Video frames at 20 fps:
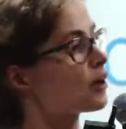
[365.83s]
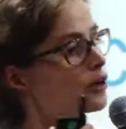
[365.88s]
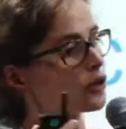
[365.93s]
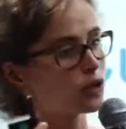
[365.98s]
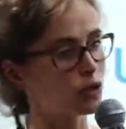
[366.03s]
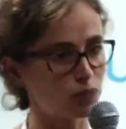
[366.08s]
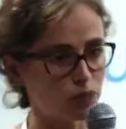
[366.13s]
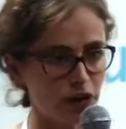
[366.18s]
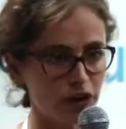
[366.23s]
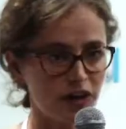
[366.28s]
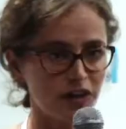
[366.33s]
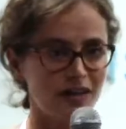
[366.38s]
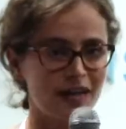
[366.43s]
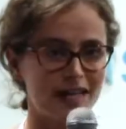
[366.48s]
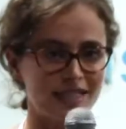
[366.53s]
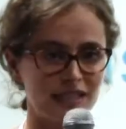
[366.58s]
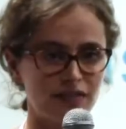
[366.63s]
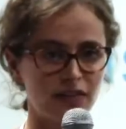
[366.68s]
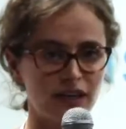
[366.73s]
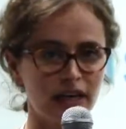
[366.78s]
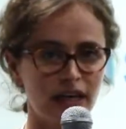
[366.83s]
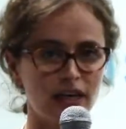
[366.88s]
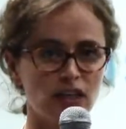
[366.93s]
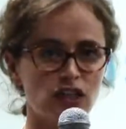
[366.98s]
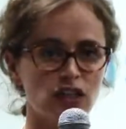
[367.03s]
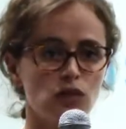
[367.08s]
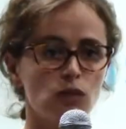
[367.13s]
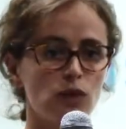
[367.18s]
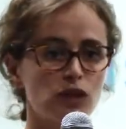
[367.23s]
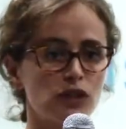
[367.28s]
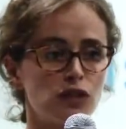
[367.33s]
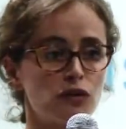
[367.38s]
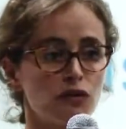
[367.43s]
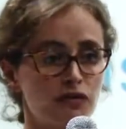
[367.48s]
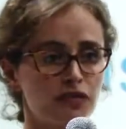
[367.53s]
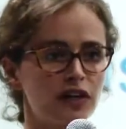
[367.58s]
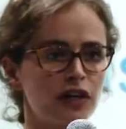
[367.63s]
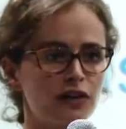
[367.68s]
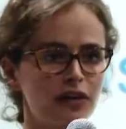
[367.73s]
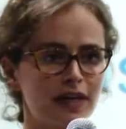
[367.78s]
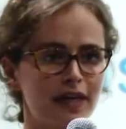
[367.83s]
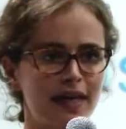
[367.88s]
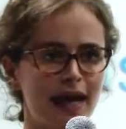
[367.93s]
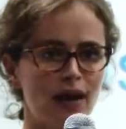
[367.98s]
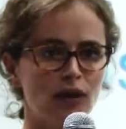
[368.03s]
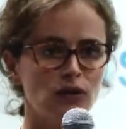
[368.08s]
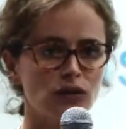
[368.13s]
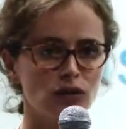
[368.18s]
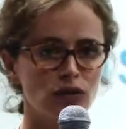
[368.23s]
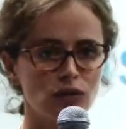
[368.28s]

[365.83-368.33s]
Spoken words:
on your product classification, once you figured it out,